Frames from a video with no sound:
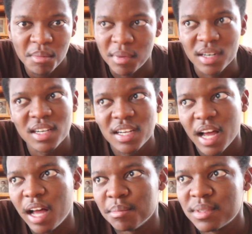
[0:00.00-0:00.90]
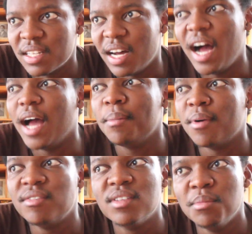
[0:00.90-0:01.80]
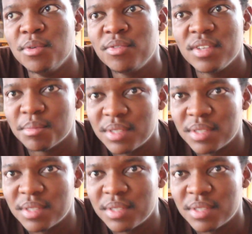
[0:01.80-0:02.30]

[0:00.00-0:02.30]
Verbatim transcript: But I'm still hype off the movie. I'm